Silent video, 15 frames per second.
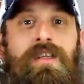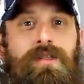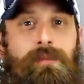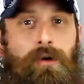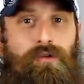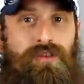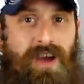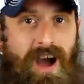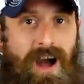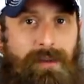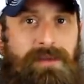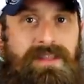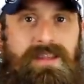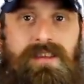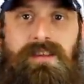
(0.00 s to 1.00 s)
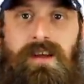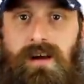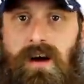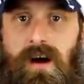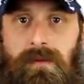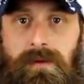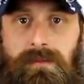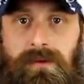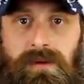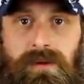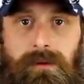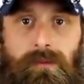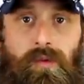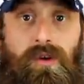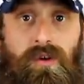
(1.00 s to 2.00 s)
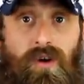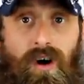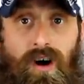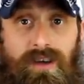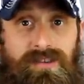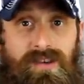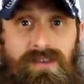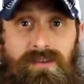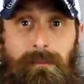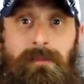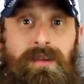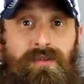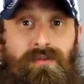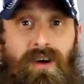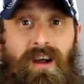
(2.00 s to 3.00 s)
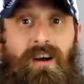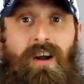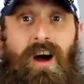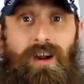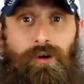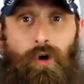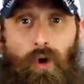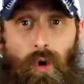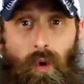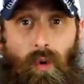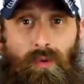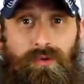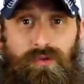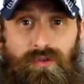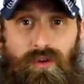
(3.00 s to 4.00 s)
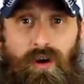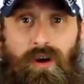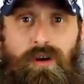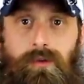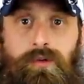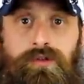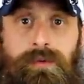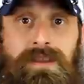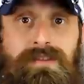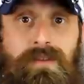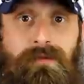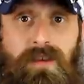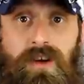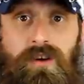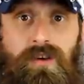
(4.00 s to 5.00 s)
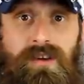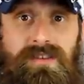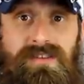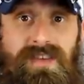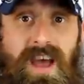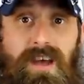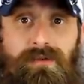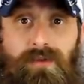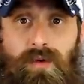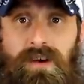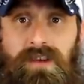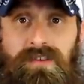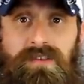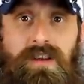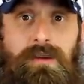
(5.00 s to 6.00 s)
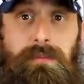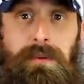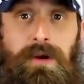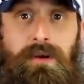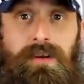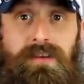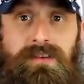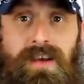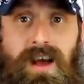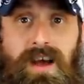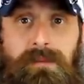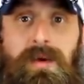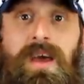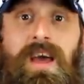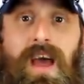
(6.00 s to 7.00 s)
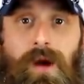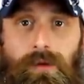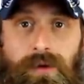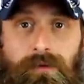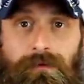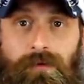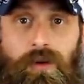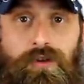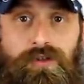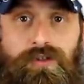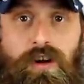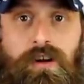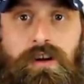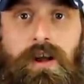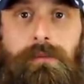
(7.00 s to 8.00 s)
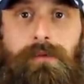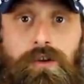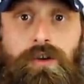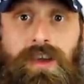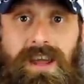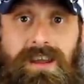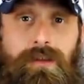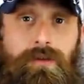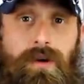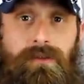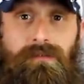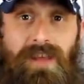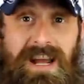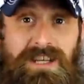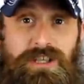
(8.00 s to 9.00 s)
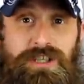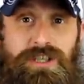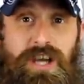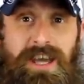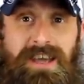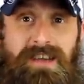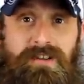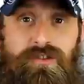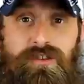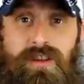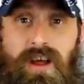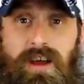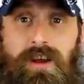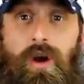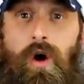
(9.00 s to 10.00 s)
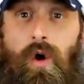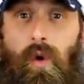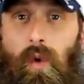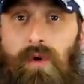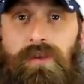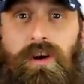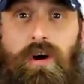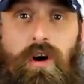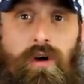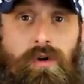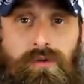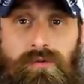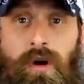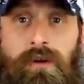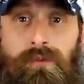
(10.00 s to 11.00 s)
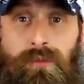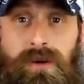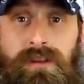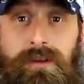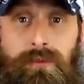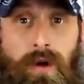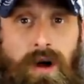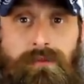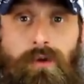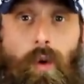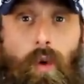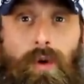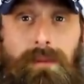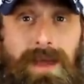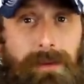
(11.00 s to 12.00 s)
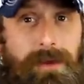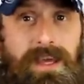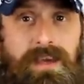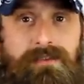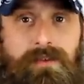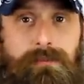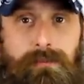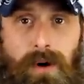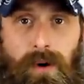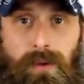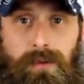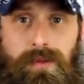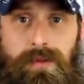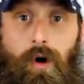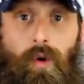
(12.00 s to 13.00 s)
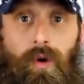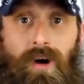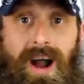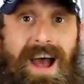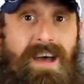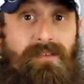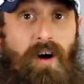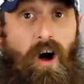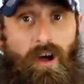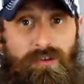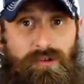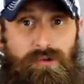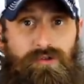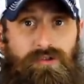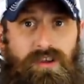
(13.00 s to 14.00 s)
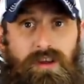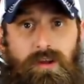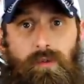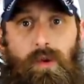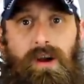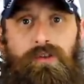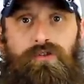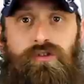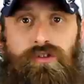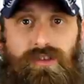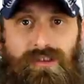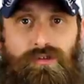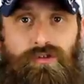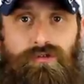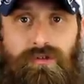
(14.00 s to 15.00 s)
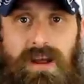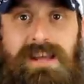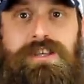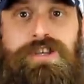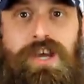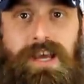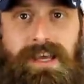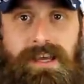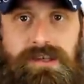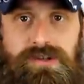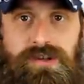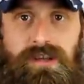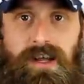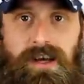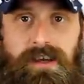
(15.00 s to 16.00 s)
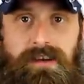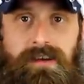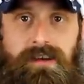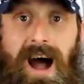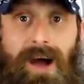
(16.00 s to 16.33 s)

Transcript: The most common thing that carbon buildup will cause is a misfire on cold start, which means the vehicle has sat for an extended period of time, and when you first start it up, you'll get either a flashing check engine light, or the car will run really rough, or maybe even both. Or I have also seen it where it's just a straight check engine light.